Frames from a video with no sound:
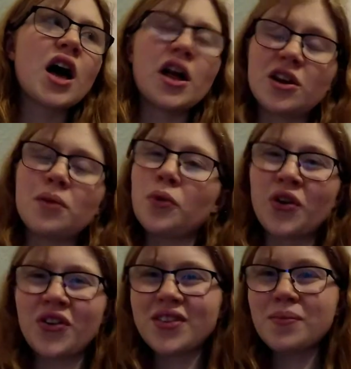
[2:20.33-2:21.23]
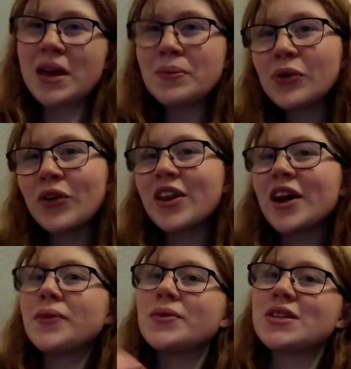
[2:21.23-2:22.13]
a number of the people that
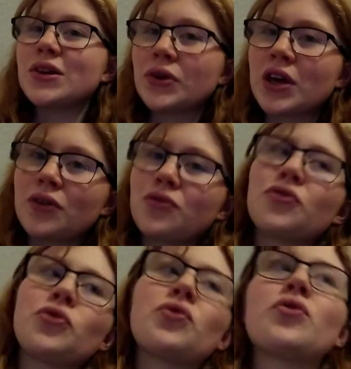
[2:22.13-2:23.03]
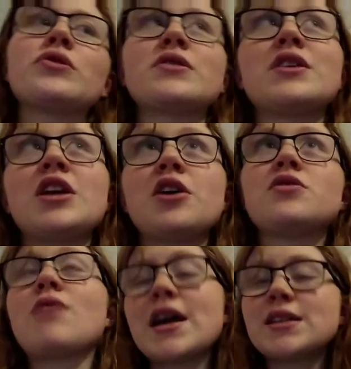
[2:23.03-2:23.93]
I was looking for, you know,
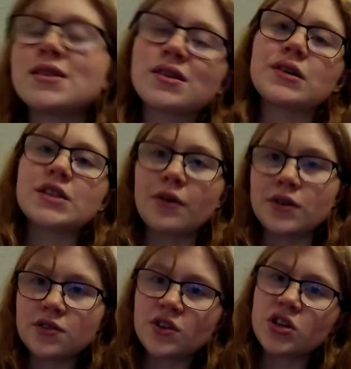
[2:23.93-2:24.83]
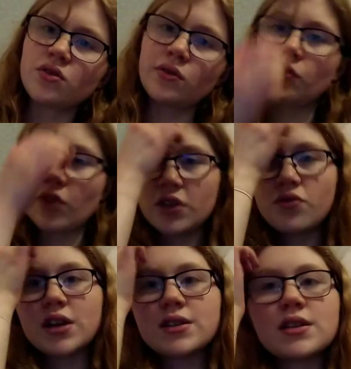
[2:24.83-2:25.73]
directors like Terence Fisher and Freddie
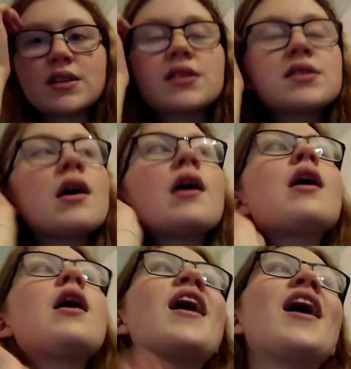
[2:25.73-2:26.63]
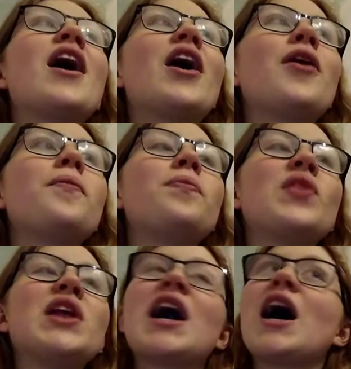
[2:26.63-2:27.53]
Francis,
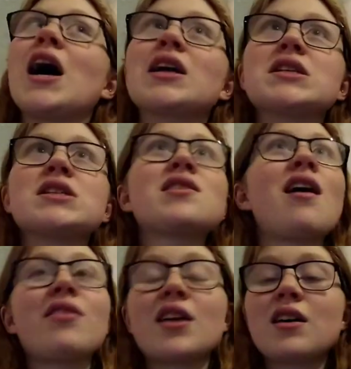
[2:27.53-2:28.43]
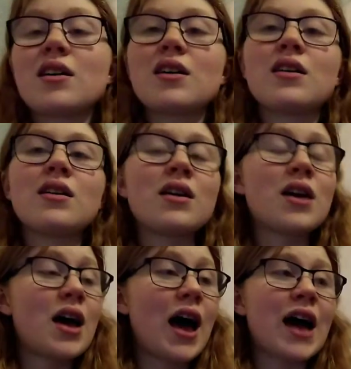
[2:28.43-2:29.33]
and other
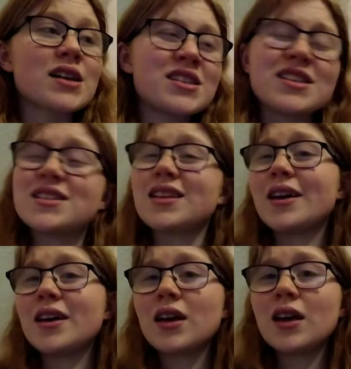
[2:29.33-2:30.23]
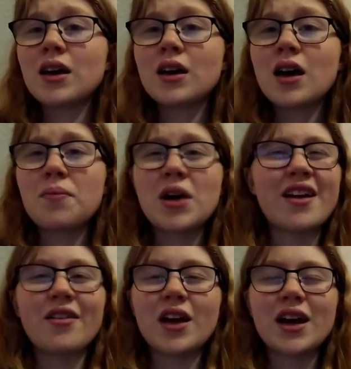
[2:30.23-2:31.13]
actors like,
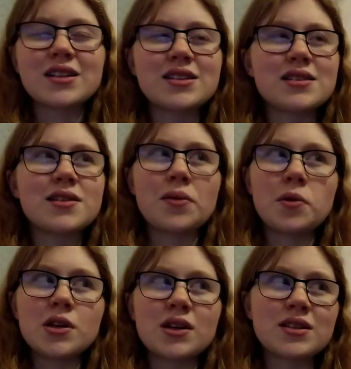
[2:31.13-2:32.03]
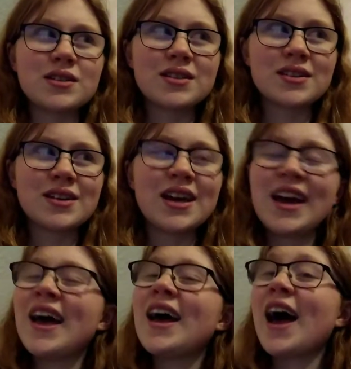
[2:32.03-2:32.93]
and other actors, they weren't actors,
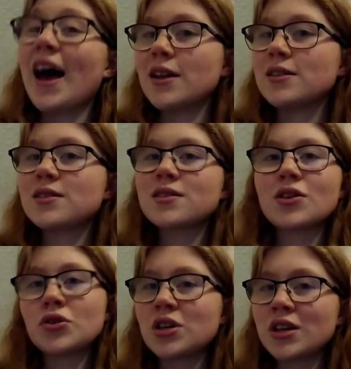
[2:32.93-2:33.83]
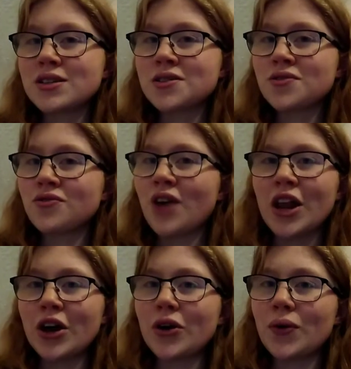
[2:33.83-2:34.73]
and Cushing's
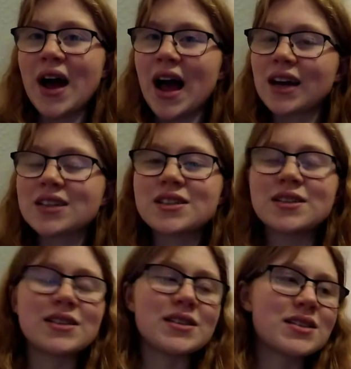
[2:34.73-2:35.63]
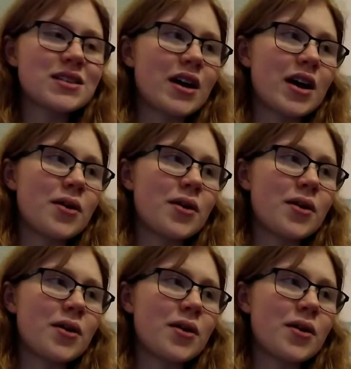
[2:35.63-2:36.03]
fellow actors,